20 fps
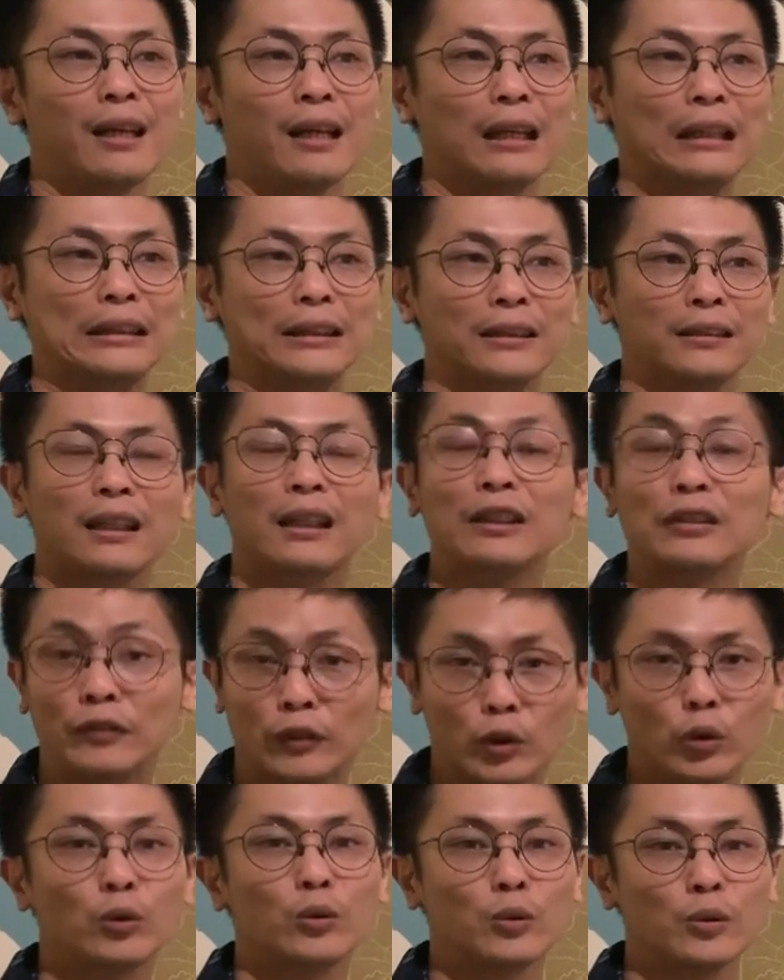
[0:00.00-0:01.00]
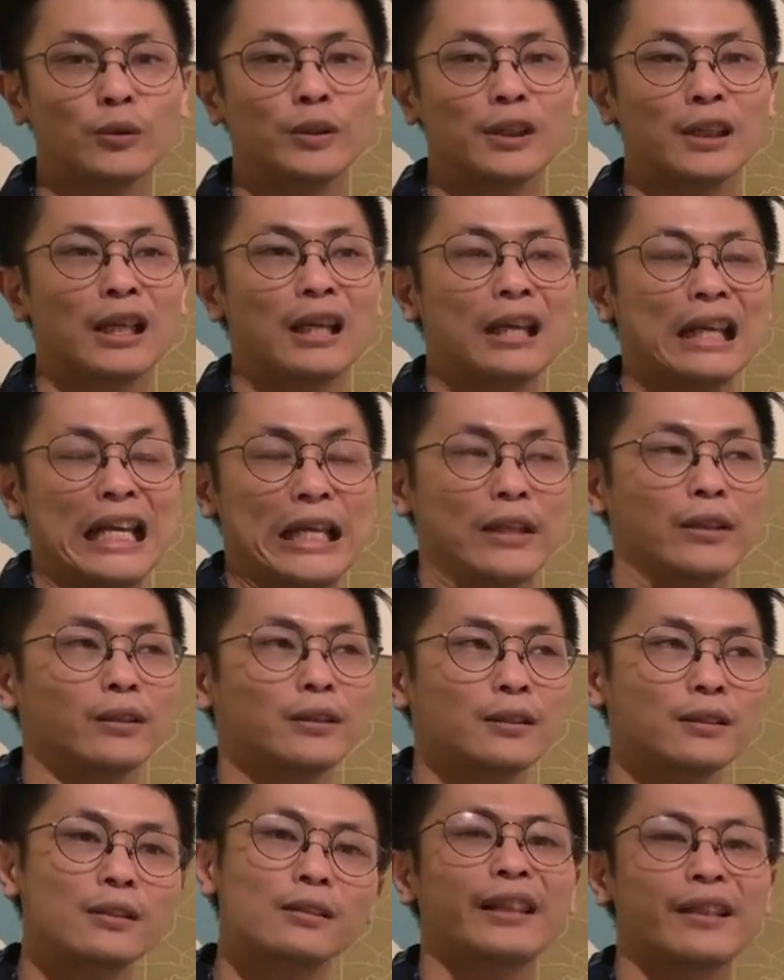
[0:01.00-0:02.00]
kind of tools in
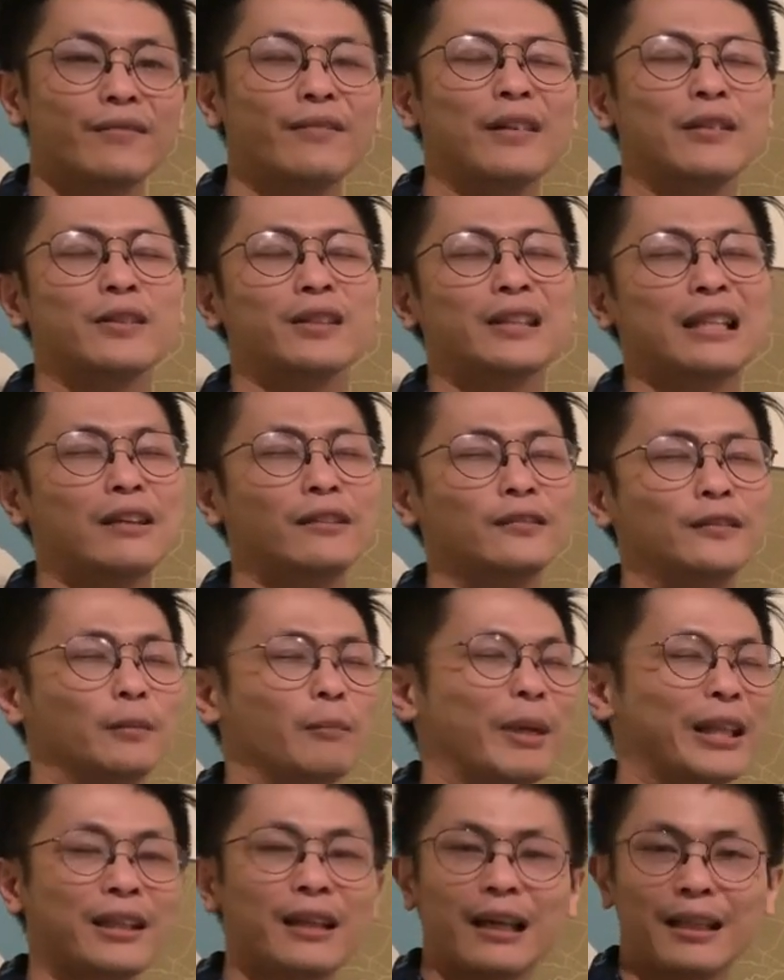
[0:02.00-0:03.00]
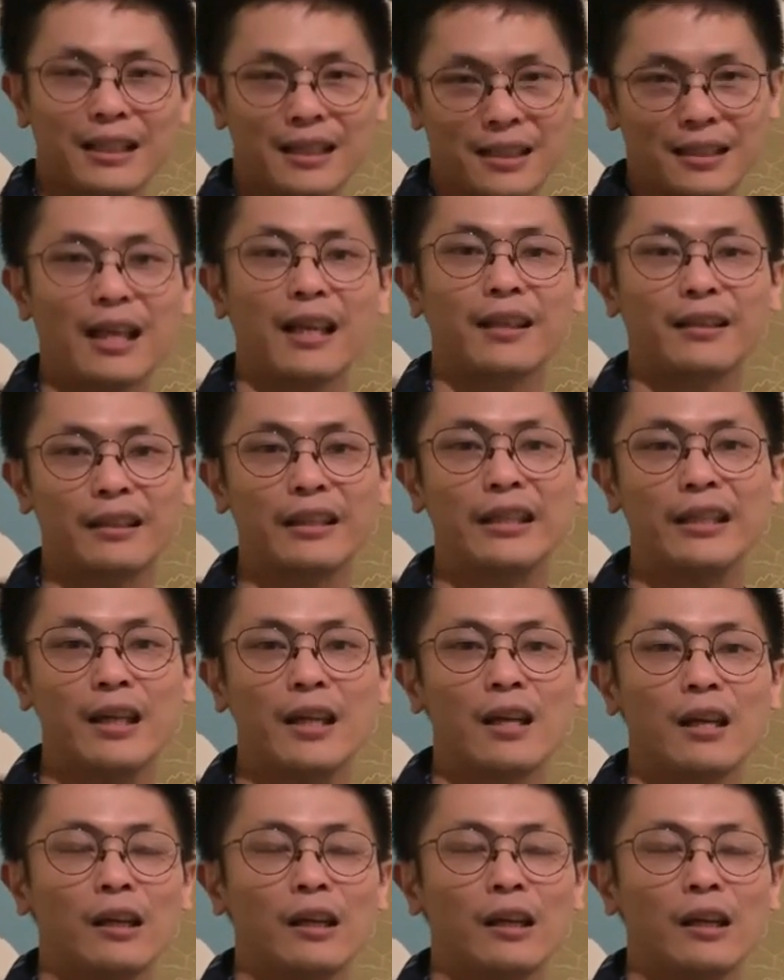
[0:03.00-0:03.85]
order to give ourselves a better understanding